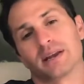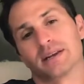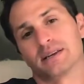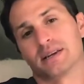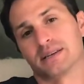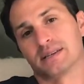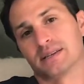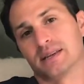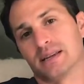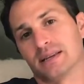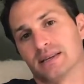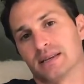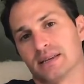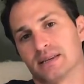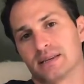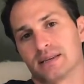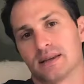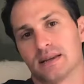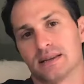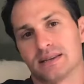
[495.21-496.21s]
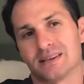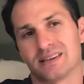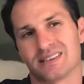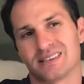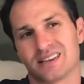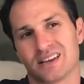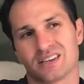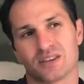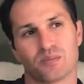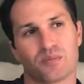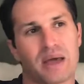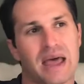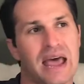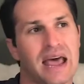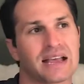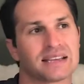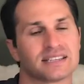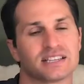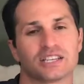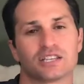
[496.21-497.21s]
it just doesn't
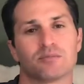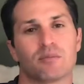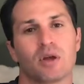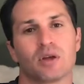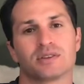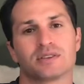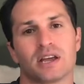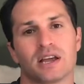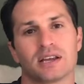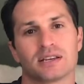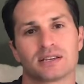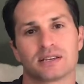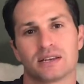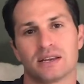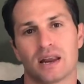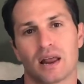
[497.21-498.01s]
pass the smell test,